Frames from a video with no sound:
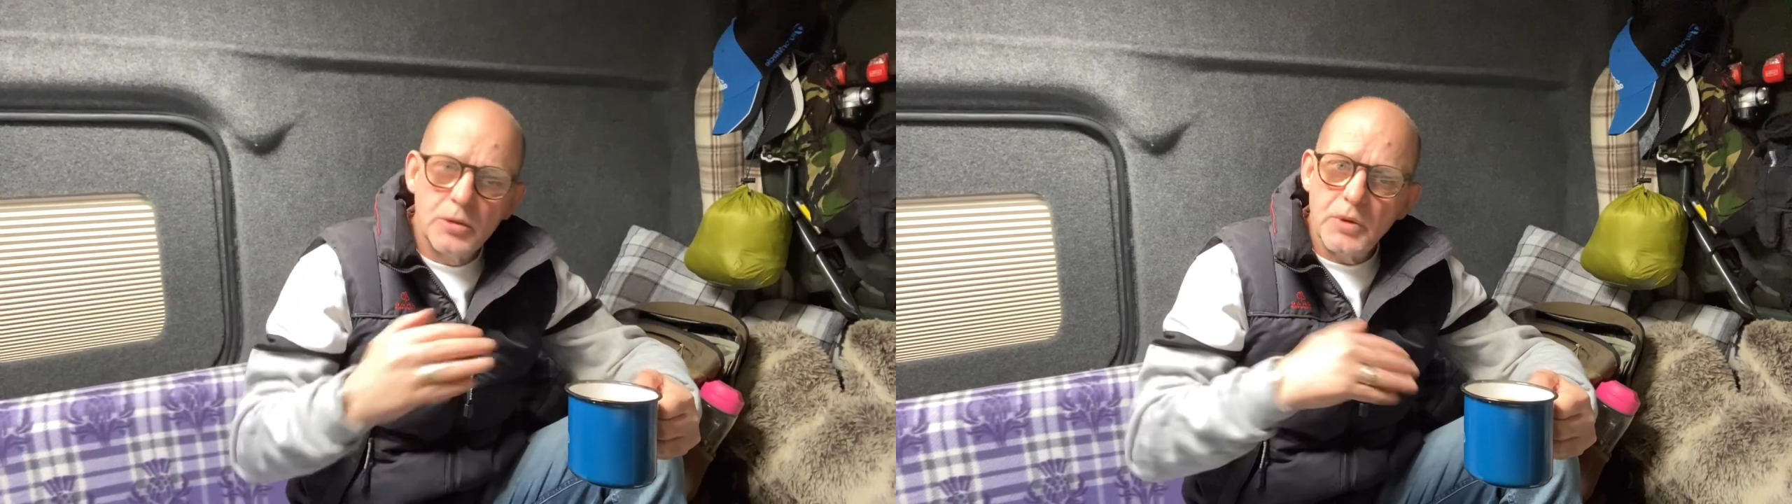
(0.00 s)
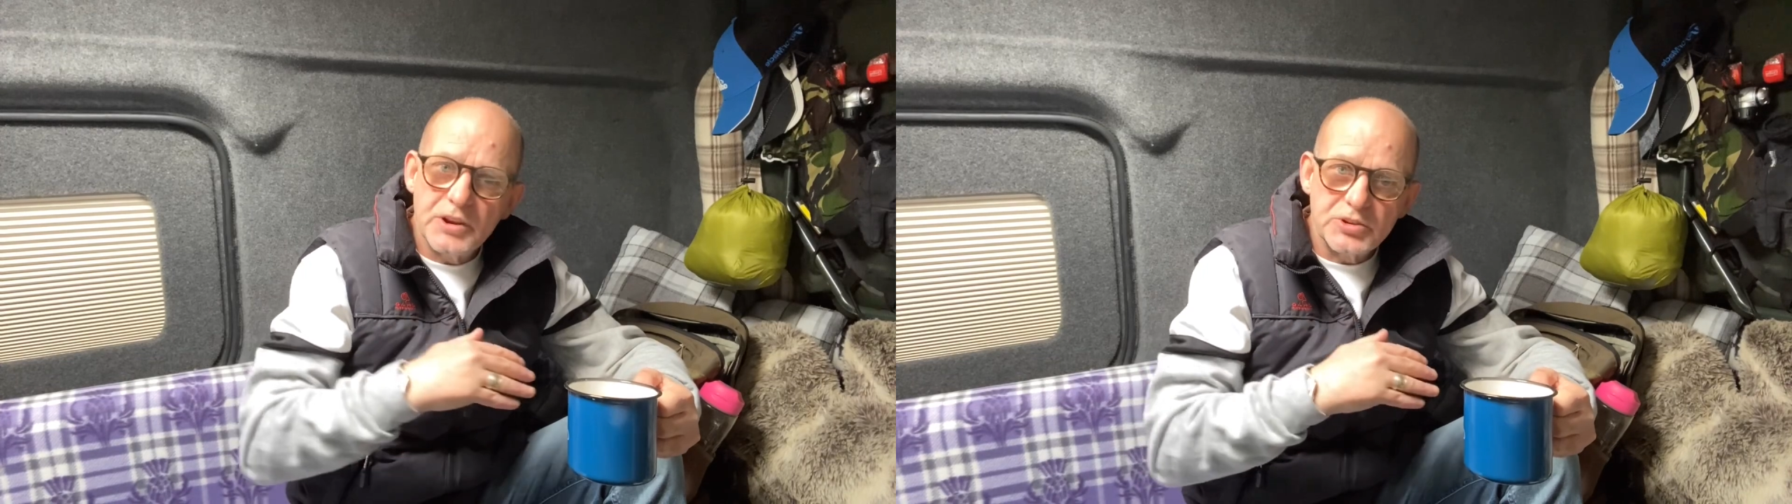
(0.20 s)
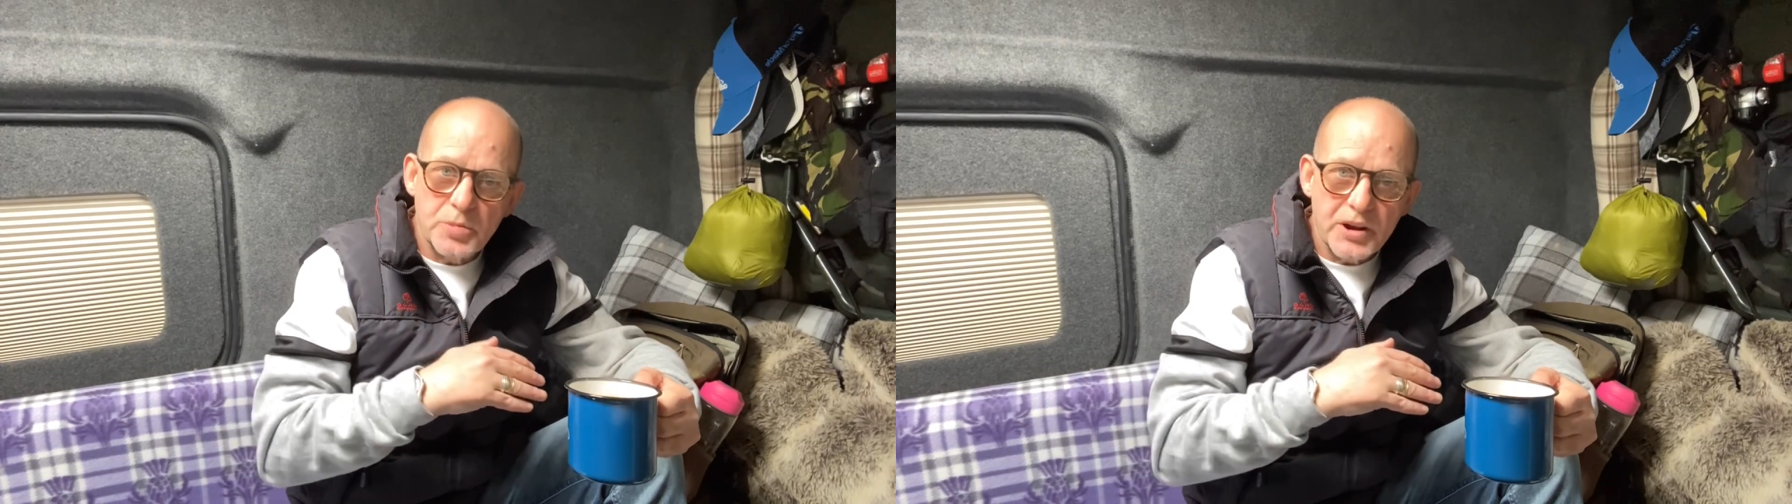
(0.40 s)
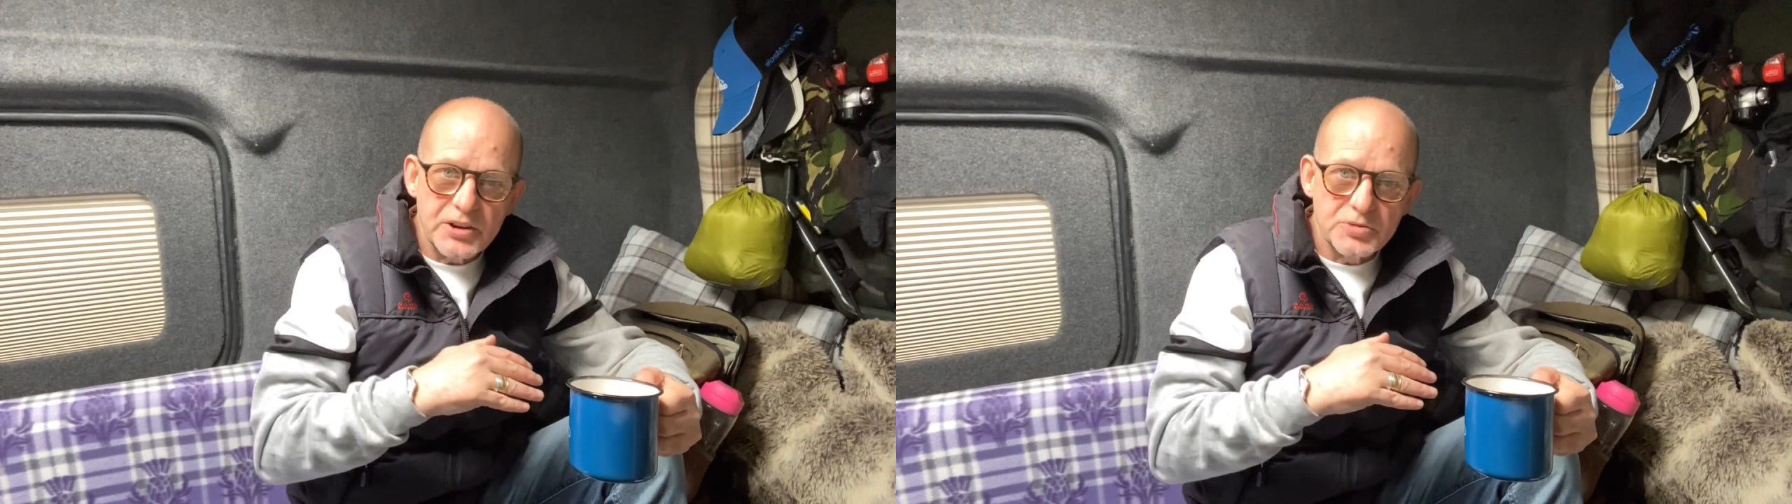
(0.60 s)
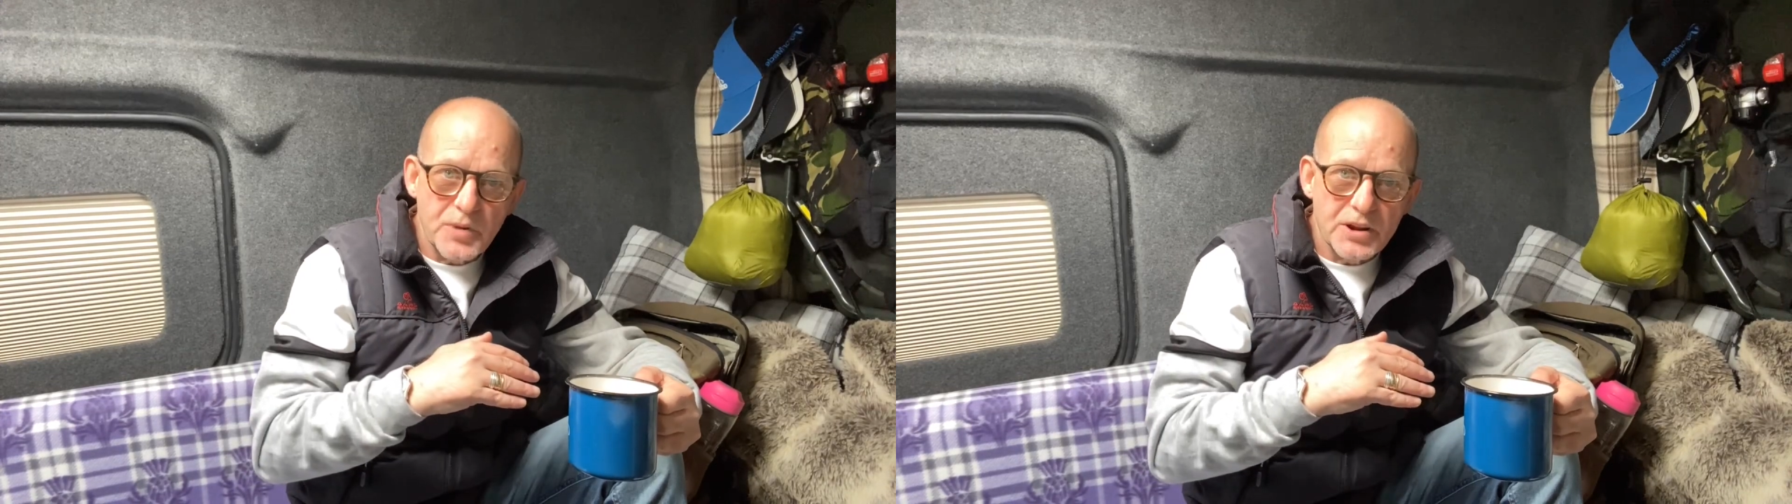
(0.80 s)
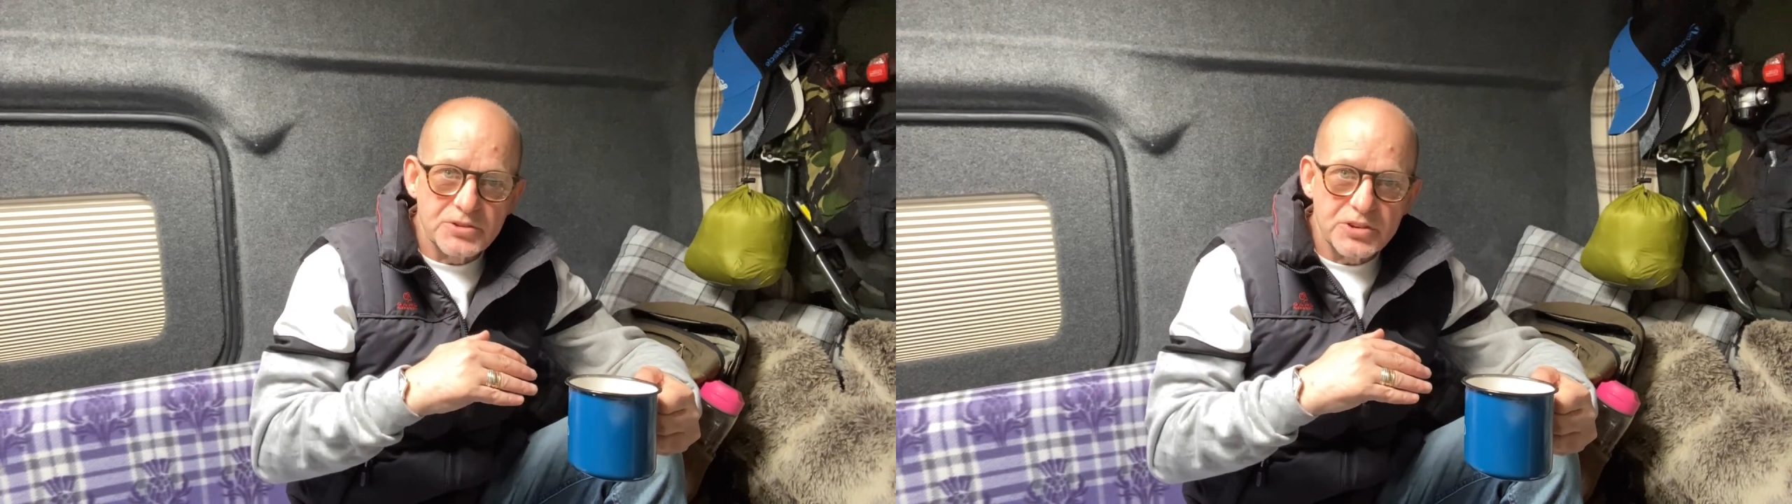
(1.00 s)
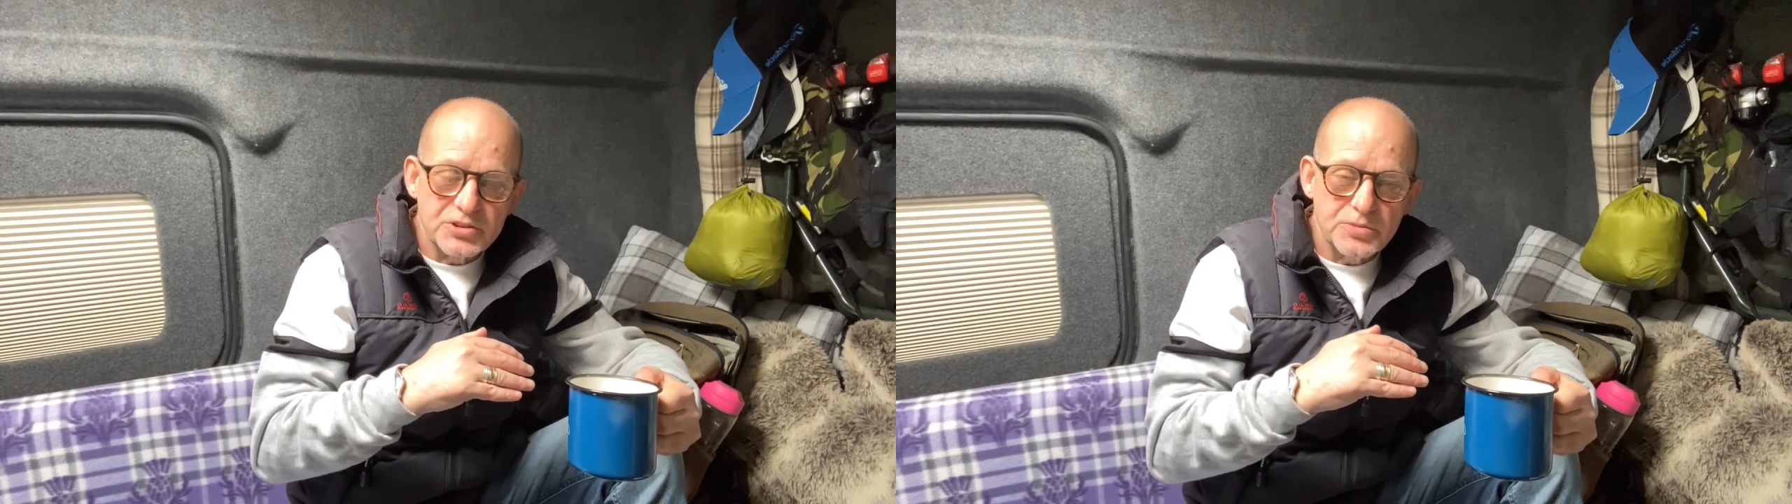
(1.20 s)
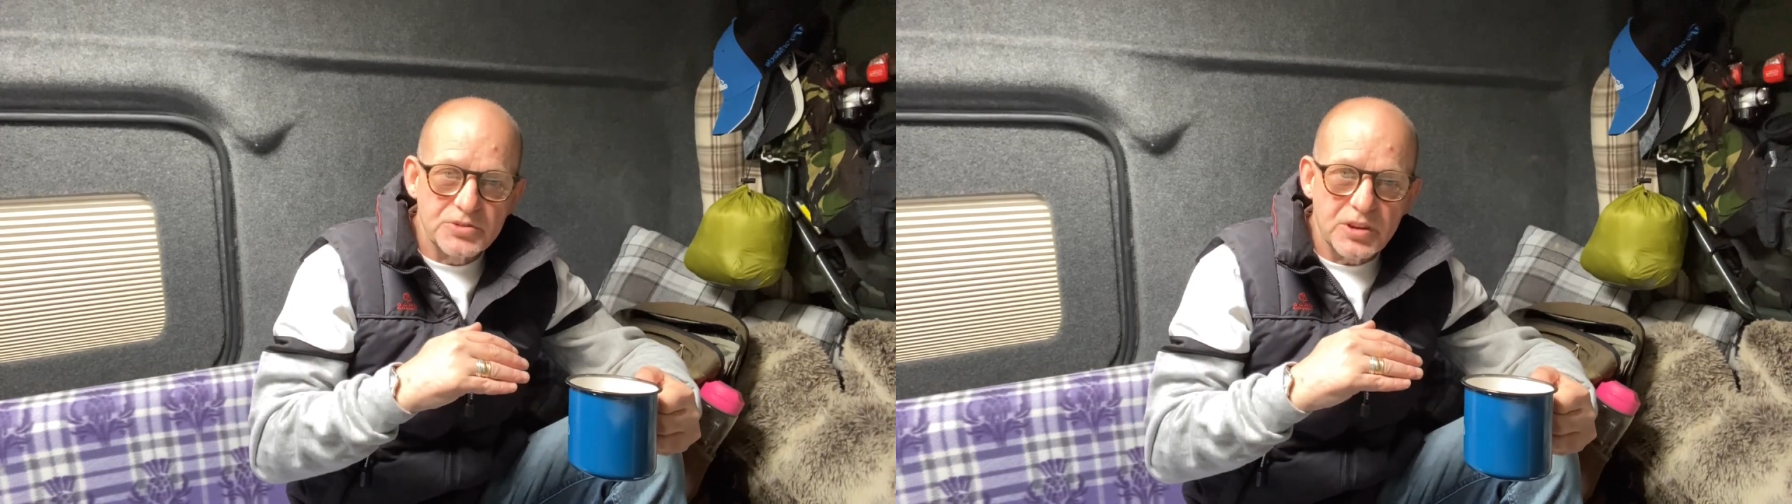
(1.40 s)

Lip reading: Whereas the British military seems